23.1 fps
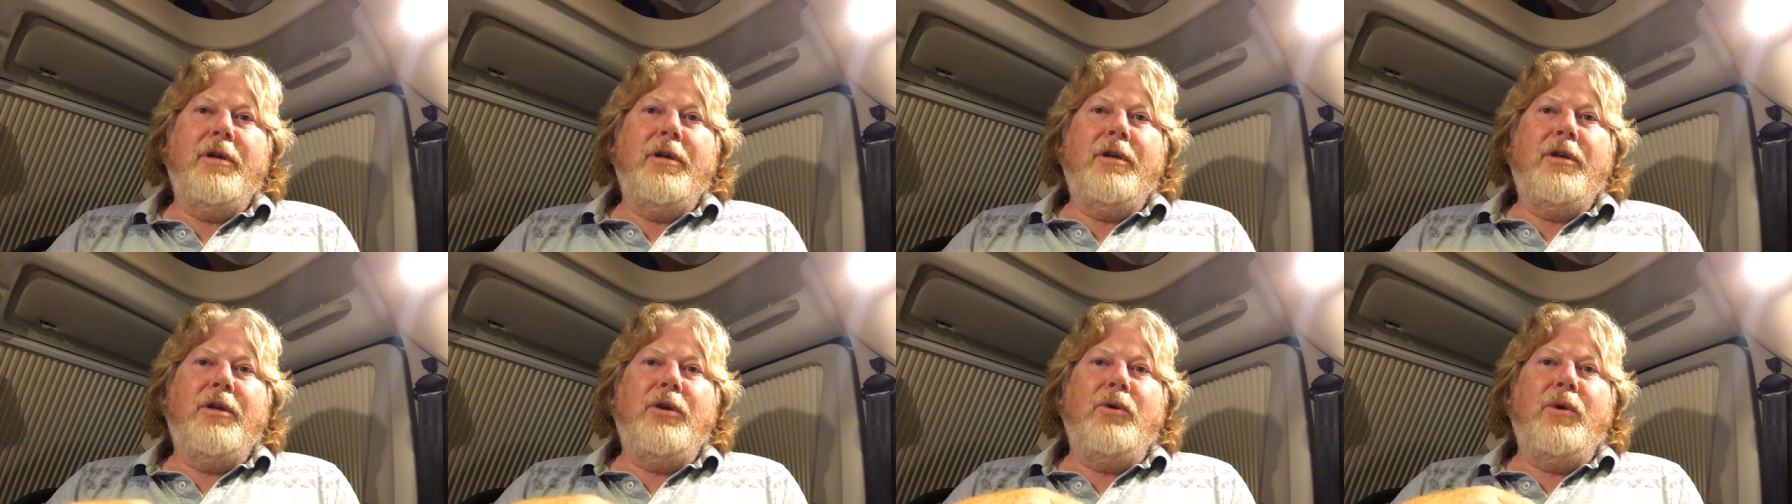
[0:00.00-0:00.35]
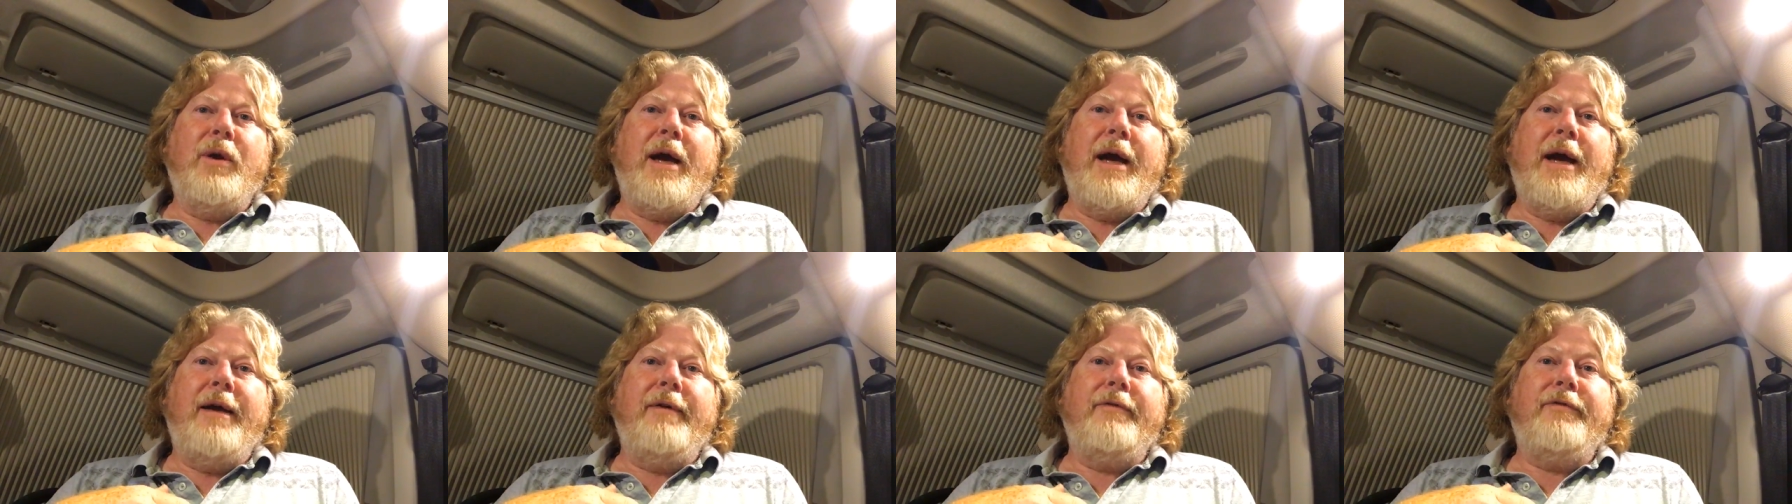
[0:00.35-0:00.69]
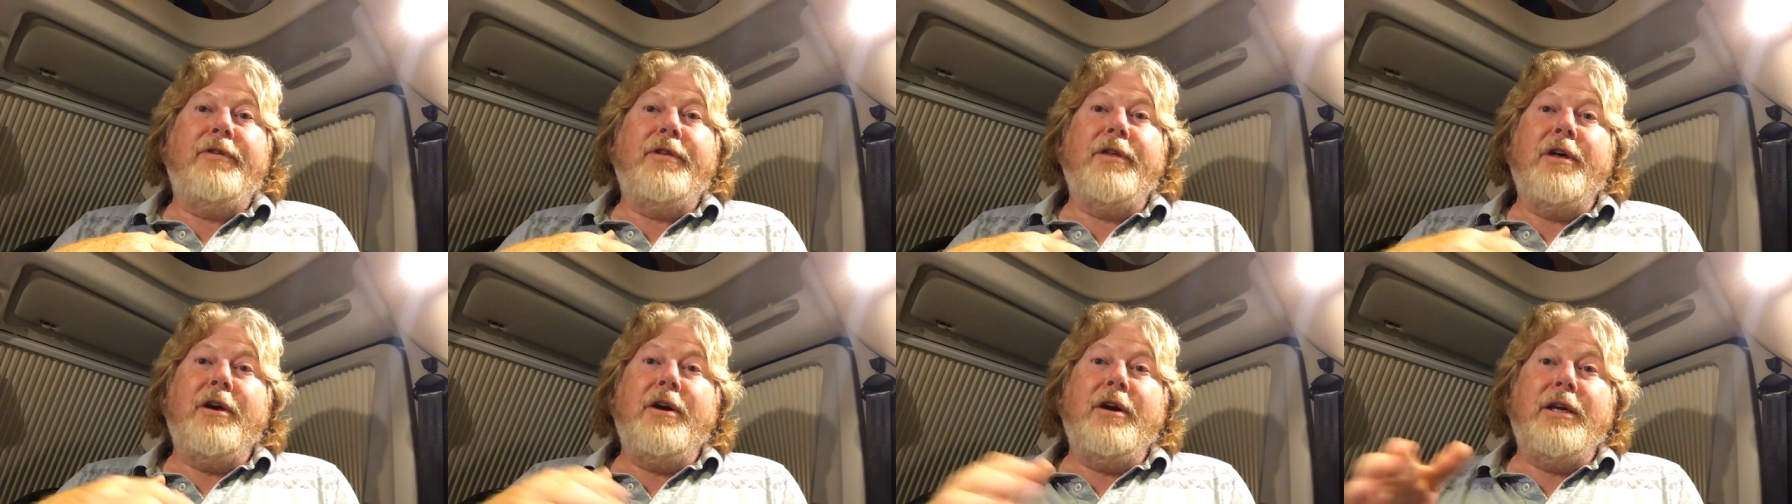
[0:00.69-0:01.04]
you have
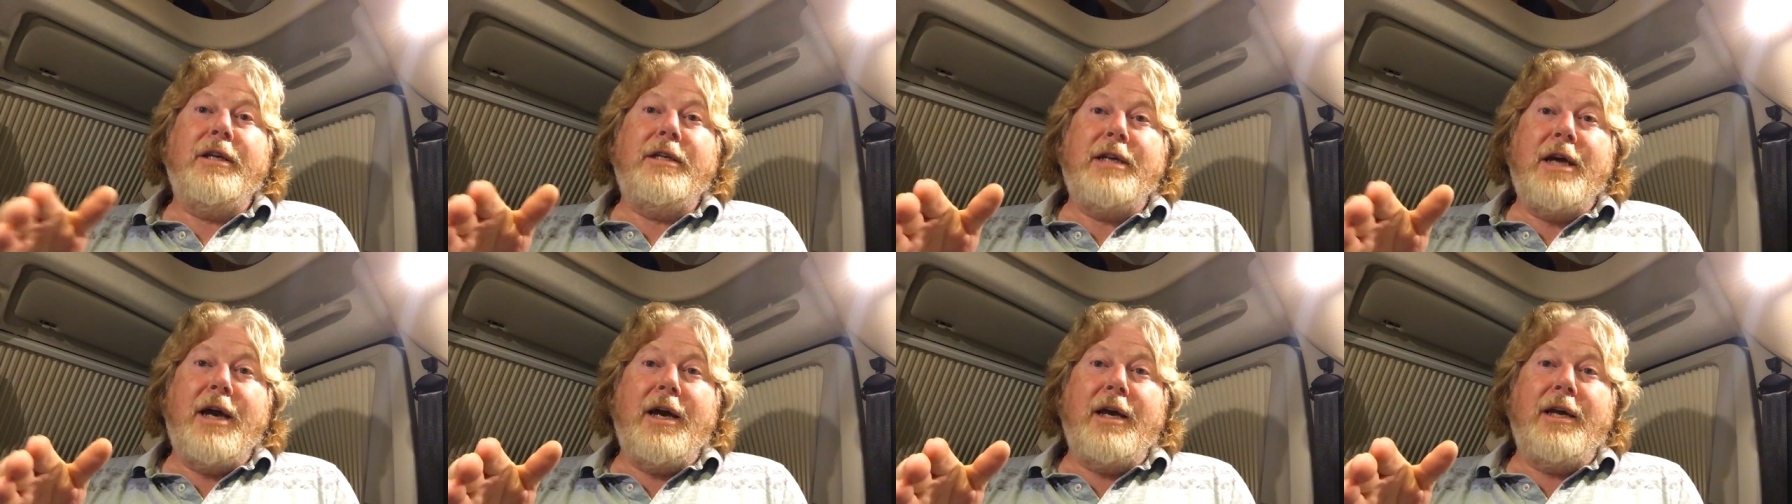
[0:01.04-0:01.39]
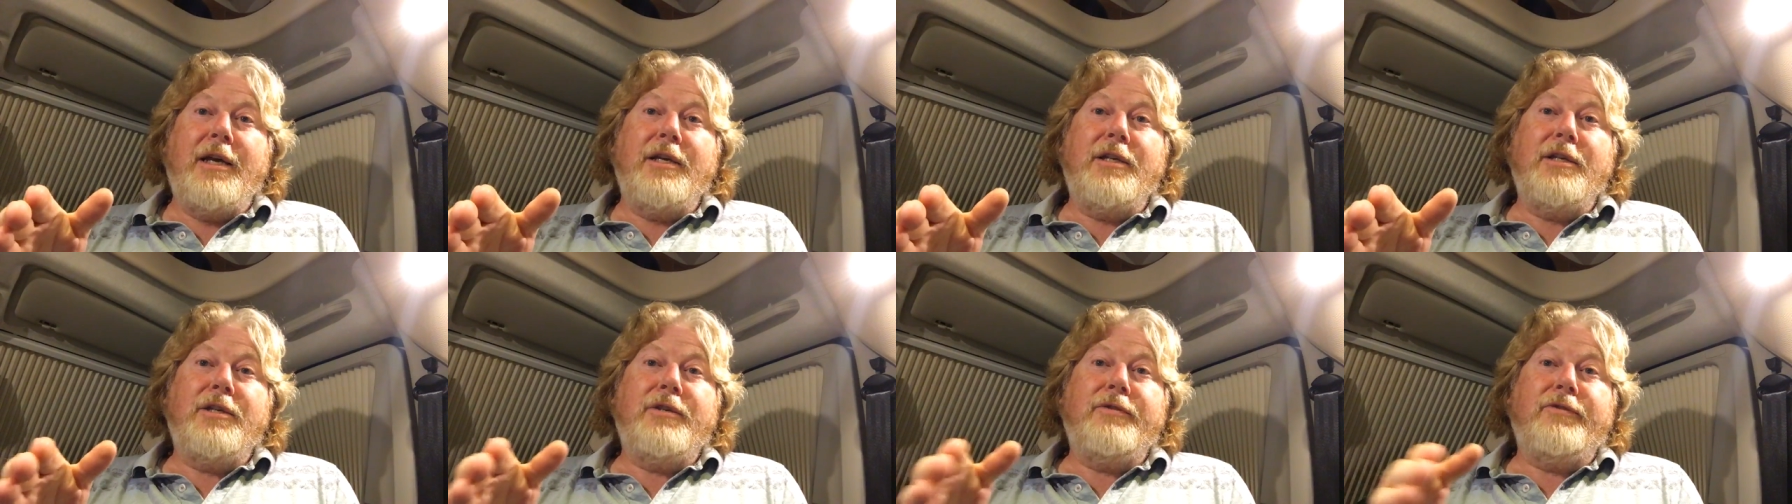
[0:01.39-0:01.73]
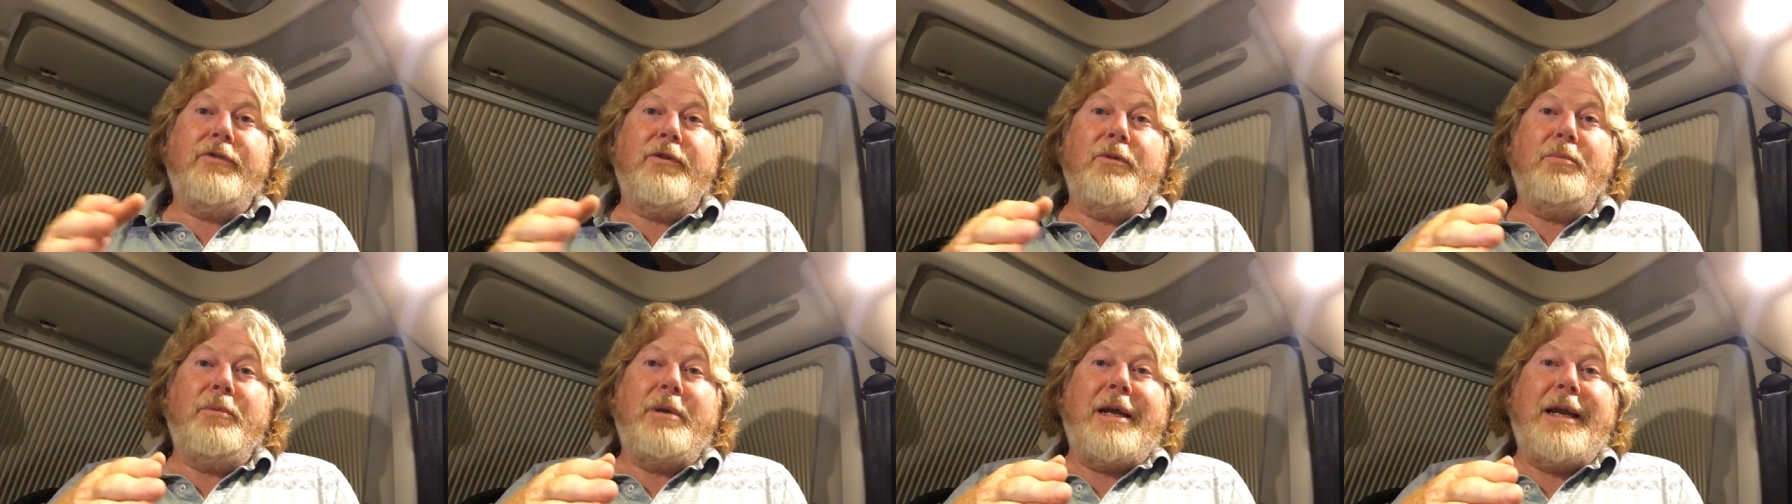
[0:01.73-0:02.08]
30 days
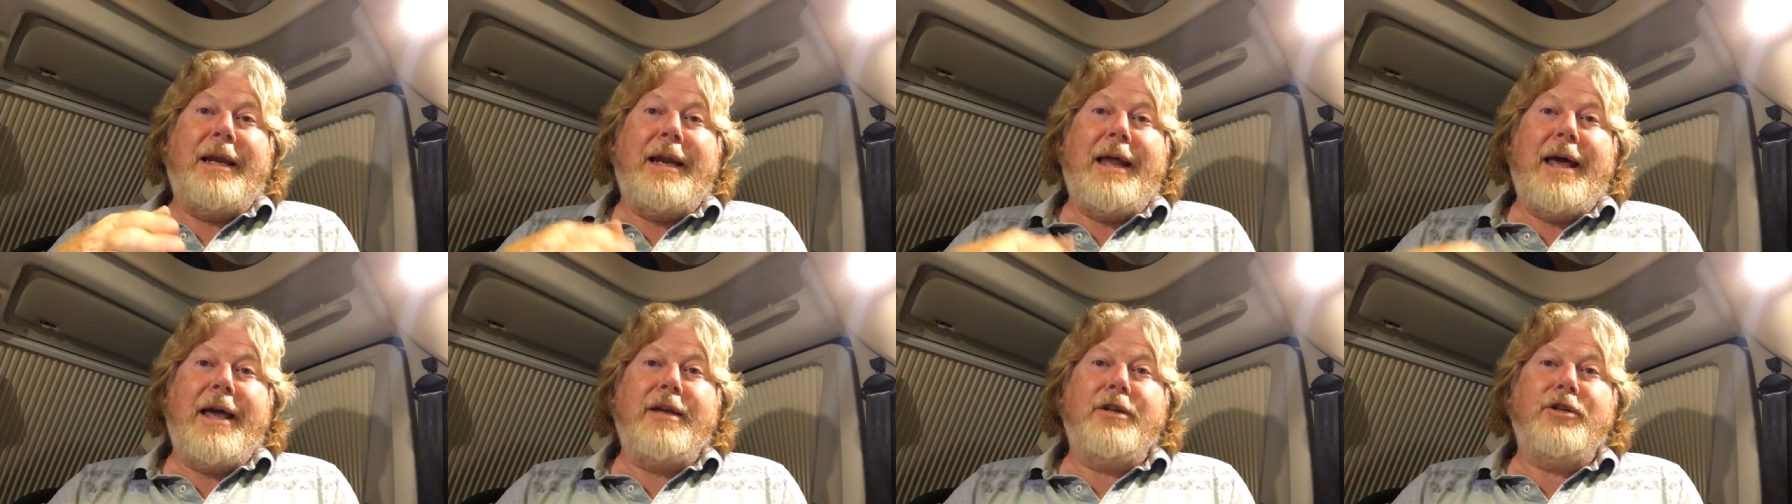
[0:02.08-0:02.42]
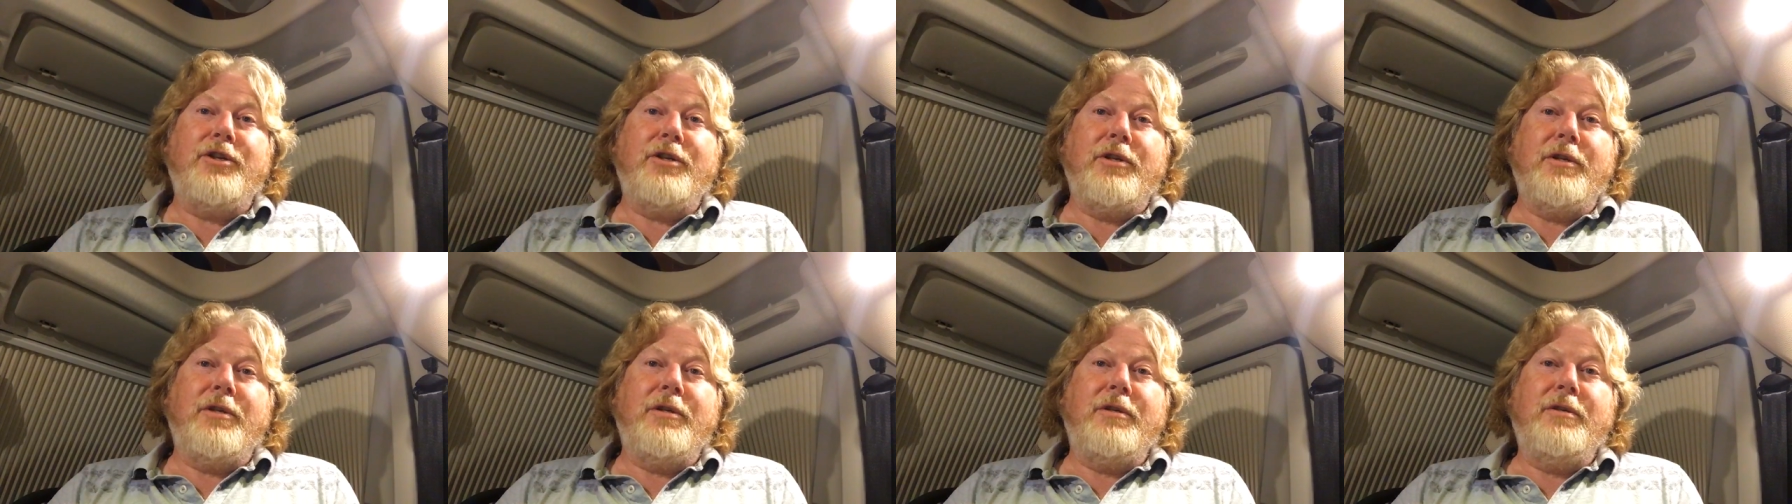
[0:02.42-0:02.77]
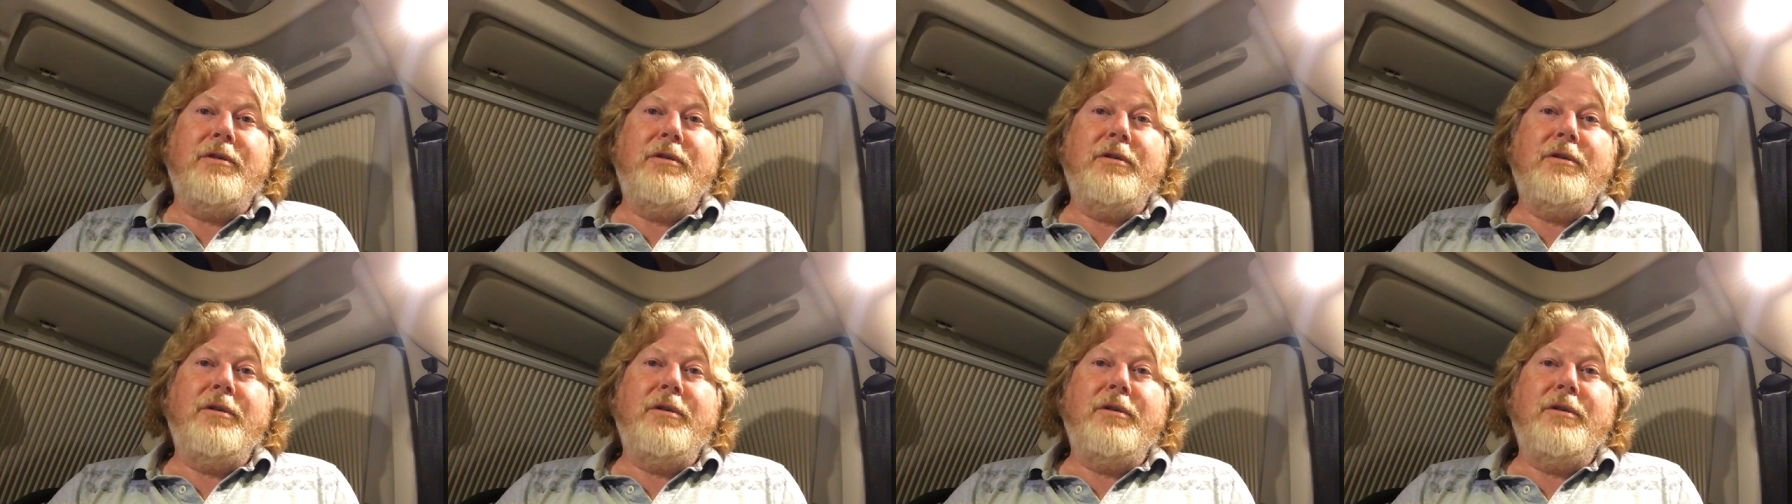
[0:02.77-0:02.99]
from collection